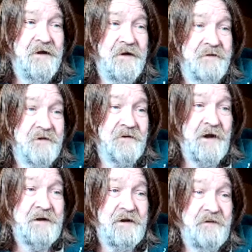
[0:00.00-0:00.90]
until
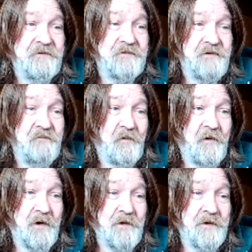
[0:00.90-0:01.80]

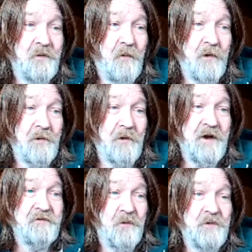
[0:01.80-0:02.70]
1964, the quarter
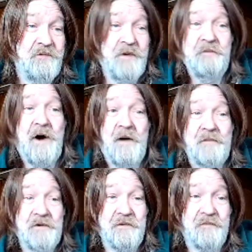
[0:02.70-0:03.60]
has always been
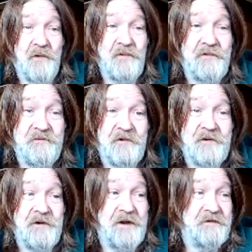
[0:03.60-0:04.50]
popular, both in
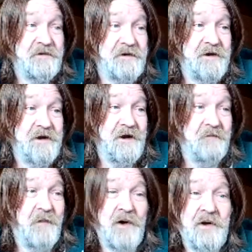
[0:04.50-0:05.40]
circulation and
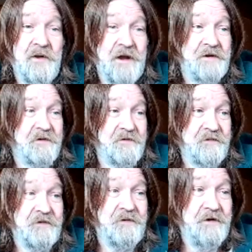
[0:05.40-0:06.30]
among collectors.
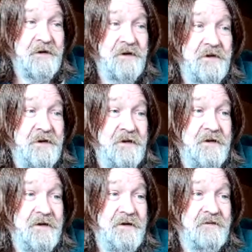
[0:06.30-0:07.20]

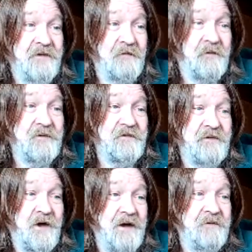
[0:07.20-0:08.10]
Several
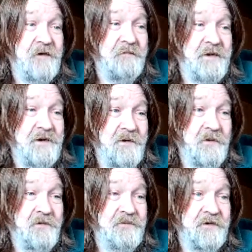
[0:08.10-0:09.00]
designs have been
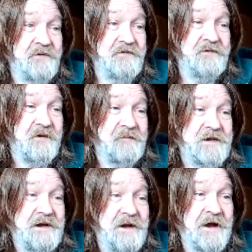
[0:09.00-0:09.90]
used since
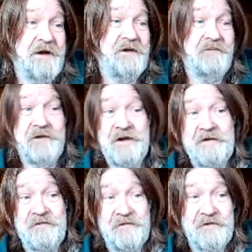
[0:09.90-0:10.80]

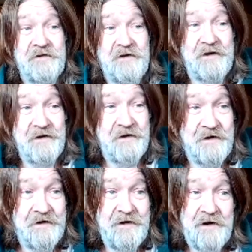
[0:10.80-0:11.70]
1796,
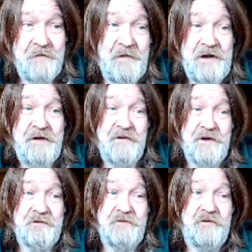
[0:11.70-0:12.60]
and many
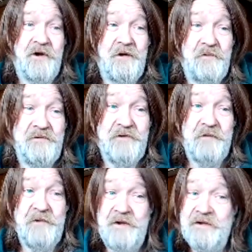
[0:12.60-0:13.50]
collectors try to
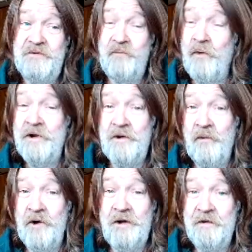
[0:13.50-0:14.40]
assemble at least one
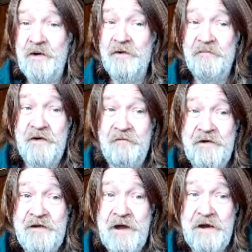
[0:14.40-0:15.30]
coin of
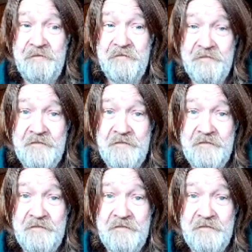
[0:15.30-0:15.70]
every type.